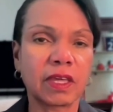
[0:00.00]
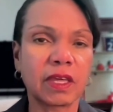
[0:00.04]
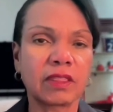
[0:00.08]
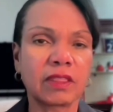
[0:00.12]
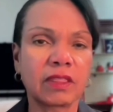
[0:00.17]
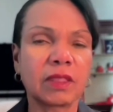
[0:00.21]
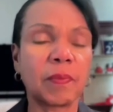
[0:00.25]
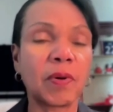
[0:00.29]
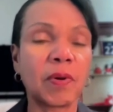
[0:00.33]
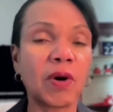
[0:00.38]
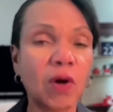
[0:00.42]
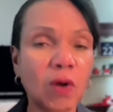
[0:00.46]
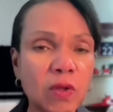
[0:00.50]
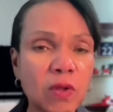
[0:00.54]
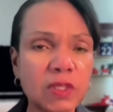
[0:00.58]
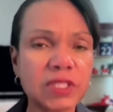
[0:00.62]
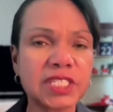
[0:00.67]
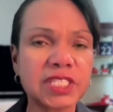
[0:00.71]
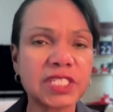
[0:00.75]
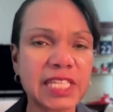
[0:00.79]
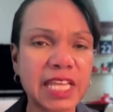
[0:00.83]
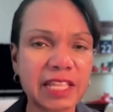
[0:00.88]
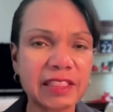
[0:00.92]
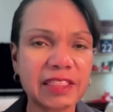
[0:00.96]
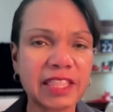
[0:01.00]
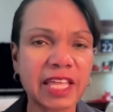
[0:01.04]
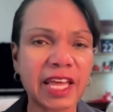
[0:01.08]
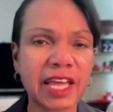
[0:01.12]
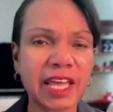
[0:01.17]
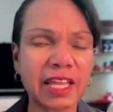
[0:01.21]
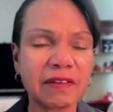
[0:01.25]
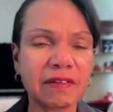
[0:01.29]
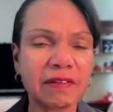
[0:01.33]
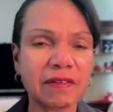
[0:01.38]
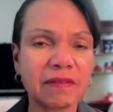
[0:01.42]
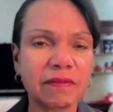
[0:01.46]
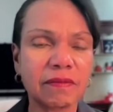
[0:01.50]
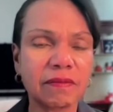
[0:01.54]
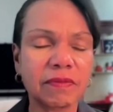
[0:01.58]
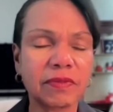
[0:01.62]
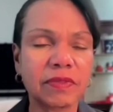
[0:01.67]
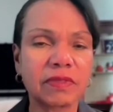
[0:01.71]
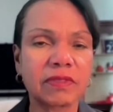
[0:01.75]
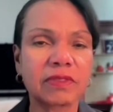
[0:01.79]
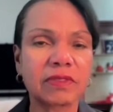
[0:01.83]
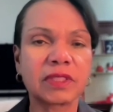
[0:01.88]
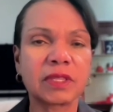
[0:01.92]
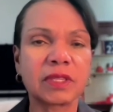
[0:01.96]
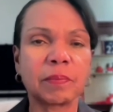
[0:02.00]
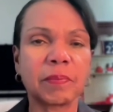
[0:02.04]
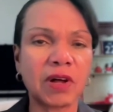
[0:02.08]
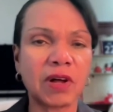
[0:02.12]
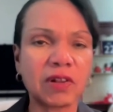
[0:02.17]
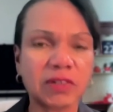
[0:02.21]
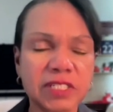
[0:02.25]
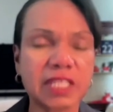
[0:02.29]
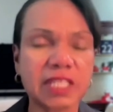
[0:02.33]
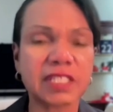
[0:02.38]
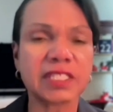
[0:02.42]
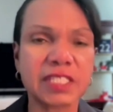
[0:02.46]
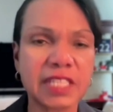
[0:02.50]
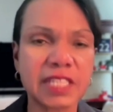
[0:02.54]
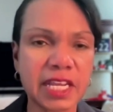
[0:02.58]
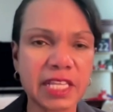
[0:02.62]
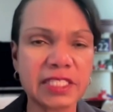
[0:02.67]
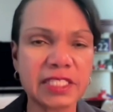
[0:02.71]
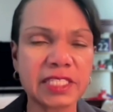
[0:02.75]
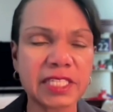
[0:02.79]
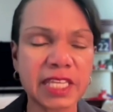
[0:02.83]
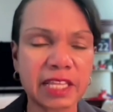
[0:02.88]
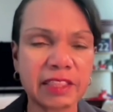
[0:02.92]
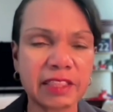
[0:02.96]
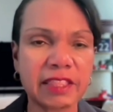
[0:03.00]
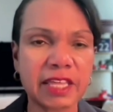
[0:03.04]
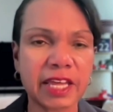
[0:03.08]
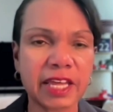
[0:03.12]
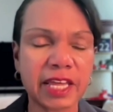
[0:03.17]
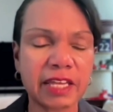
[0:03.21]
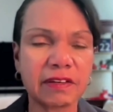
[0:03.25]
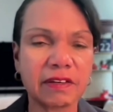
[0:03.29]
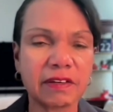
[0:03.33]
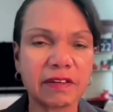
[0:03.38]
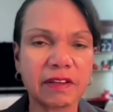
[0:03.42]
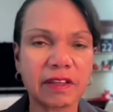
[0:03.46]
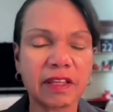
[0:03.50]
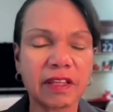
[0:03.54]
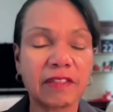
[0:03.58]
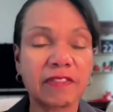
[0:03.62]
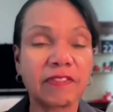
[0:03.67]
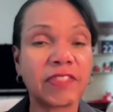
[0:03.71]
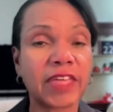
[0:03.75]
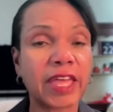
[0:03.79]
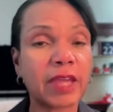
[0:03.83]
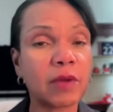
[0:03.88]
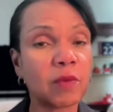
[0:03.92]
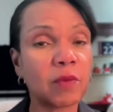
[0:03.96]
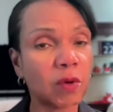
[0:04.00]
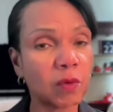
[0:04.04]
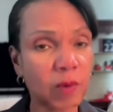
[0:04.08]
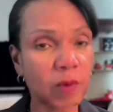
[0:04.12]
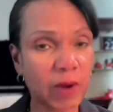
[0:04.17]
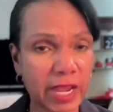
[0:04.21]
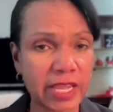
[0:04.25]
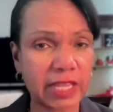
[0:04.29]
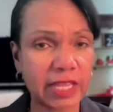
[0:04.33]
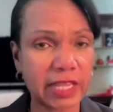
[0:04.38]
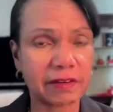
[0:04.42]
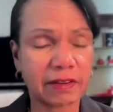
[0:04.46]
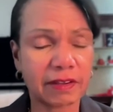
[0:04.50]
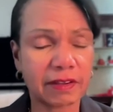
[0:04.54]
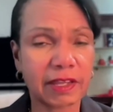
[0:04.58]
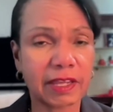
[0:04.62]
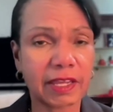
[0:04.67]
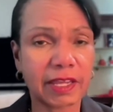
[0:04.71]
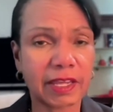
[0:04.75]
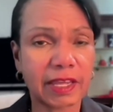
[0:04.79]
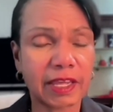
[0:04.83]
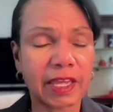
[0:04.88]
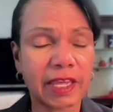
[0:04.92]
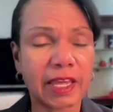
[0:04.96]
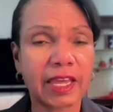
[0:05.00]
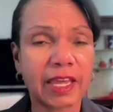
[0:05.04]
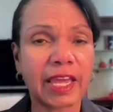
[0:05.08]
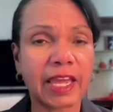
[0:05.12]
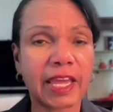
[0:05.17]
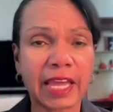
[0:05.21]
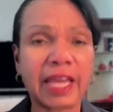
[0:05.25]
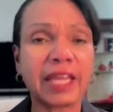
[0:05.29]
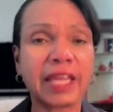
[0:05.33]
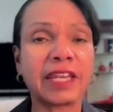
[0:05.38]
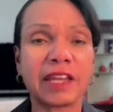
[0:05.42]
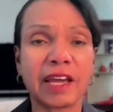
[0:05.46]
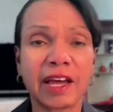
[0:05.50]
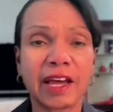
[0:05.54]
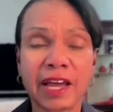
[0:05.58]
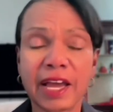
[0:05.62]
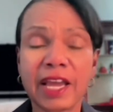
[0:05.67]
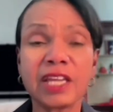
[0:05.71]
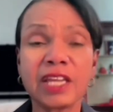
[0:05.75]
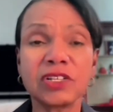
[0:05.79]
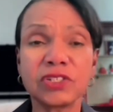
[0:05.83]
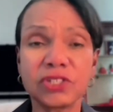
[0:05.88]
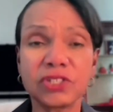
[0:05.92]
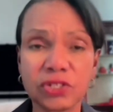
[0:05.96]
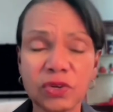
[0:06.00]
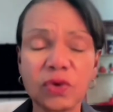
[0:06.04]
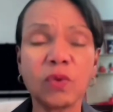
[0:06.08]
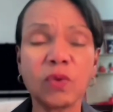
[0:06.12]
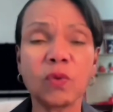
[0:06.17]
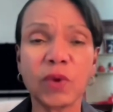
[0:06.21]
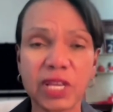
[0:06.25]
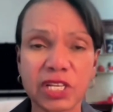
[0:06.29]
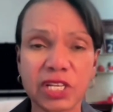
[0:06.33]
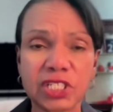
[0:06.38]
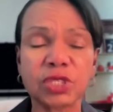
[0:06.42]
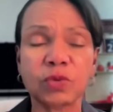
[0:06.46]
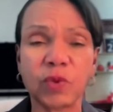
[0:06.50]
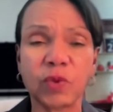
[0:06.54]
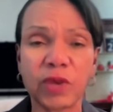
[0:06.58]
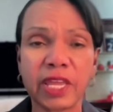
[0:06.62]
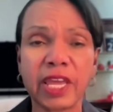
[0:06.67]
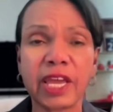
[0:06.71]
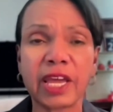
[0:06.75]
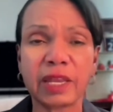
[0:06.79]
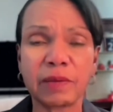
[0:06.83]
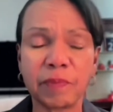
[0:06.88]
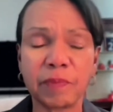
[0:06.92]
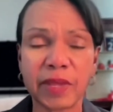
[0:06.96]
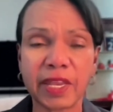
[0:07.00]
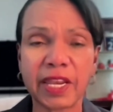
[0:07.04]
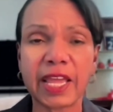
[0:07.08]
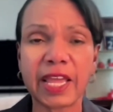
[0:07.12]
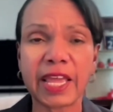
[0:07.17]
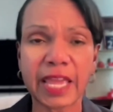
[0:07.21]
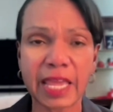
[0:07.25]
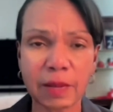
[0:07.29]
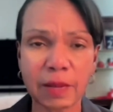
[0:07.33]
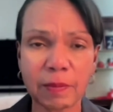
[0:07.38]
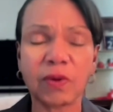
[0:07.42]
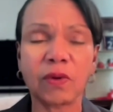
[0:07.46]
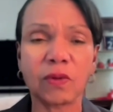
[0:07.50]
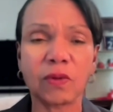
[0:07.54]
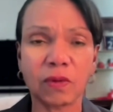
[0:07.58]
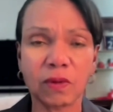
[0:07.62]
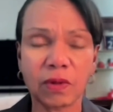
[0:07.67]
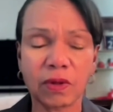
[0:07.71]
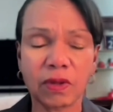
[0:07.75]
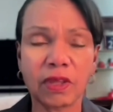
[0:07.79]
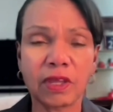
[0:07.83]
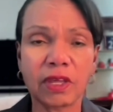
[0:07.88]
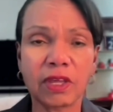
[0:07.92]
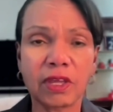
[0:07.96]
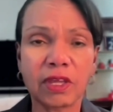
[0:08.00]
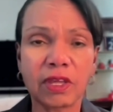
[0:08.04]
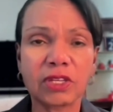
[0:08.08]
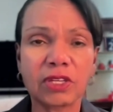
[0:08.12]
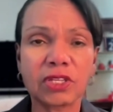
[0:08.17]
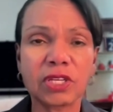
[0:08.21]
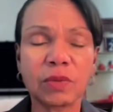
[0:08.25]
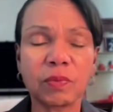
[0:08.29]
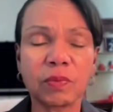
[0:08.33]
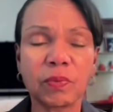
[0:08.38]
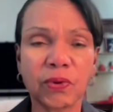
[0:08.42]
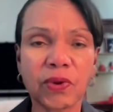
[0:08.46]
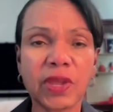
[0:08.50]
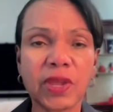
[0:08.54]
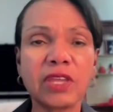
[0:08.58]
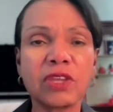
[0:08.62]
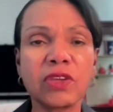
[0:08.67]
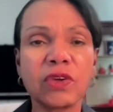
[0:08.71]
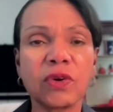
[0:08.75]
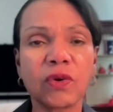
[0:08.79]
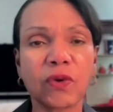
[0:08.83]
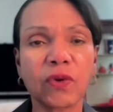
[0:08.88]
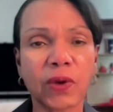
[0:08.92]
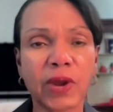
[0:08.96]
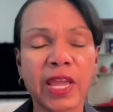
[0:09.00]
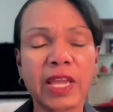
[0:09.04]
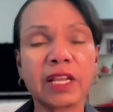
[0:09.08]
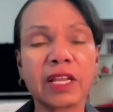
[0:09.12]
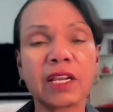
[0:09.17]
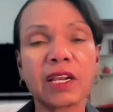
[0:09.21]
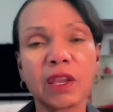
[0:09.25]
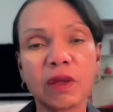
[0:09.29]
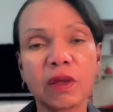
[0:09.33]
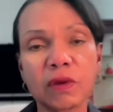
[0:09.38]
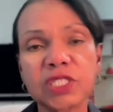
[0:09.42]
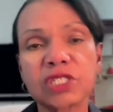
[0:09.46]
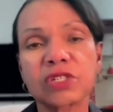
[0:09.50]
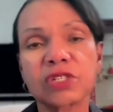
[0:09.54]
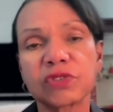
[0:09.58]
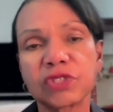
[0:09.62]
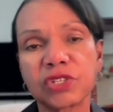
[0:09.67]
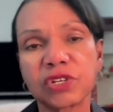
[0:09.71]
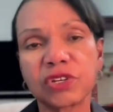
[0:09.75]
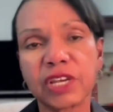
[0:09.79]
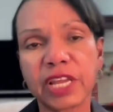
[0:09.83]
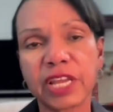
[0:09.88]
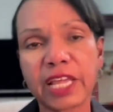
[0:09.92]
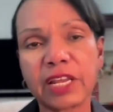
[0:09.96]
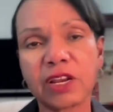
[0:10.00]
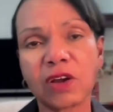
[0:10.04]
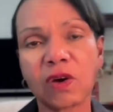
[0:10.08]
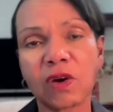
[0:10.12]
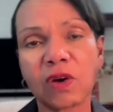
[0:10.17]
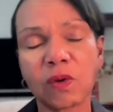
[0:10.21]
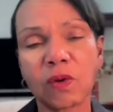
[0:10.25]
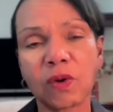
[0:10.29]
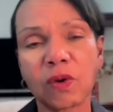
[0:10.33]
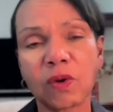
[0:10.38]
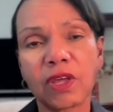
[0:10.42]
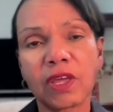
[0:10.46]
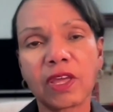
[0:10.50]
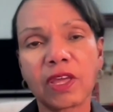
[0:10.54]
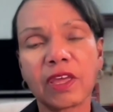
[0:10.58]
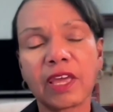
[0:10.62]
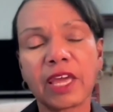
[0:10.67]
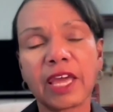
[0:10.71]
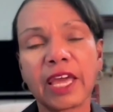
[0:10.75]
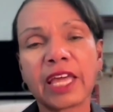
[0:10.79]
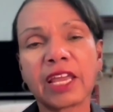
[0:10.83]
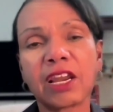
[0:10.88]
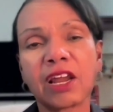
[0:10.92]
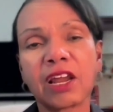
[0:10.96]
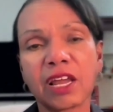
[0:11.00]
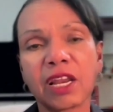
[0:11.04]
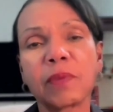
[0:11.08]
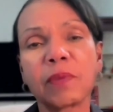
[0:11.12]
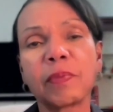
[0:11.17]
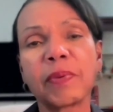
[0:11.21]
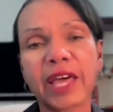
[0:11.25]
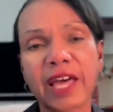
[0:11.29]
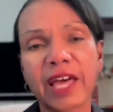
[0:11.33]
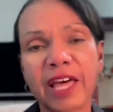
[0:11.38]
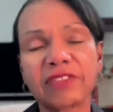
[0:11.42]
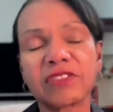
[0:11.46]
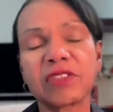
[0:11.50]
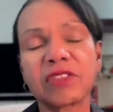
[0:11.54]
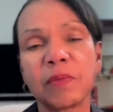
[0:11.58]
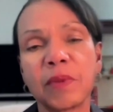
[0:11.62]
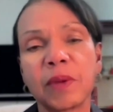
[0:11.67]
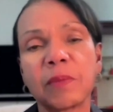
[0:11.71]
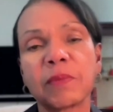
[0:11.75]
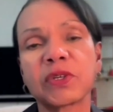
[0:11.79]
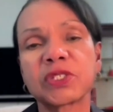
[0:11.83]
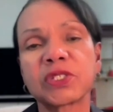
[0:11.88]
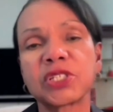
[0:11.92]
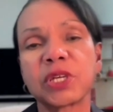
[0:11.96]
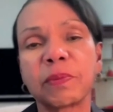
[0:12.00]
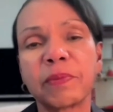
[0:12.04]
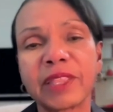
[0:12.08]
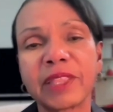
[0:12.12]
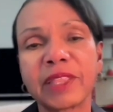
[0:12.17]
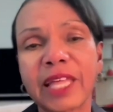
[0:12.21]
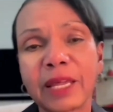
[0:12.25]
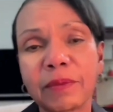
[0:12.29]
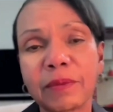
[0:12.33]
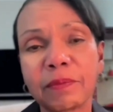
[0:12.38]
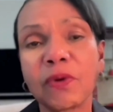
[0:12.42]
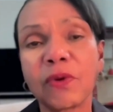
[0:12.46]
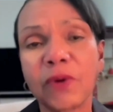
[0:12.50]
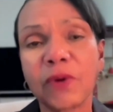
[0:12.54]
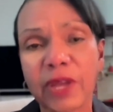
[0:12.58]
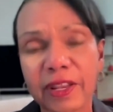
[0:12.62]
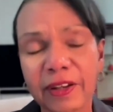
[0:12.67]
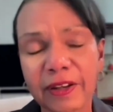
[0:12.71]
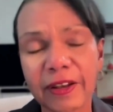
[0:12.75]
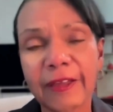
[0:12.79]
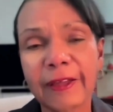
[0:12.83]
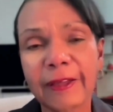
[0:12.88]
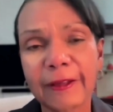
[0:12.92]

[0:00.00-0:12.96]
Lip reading: The Poles said that. The Baltic states said that. They were right. And I do wish we had been able to bring Ukraine closer to NATO and on a path to membership at that point.